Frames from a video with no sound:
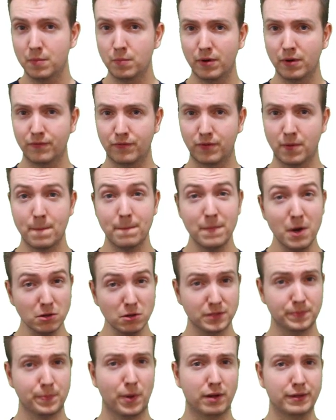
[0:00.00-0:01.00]
but for
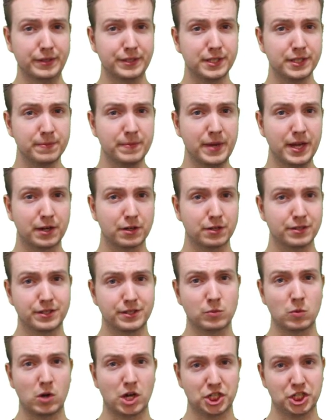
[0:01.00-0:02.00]
most
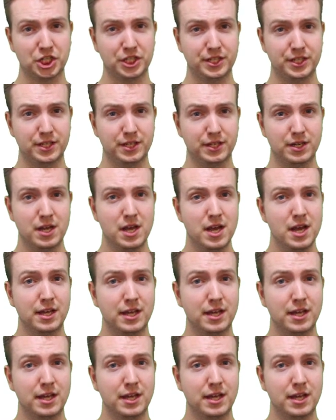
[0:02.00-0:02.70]
policymakers in Washington,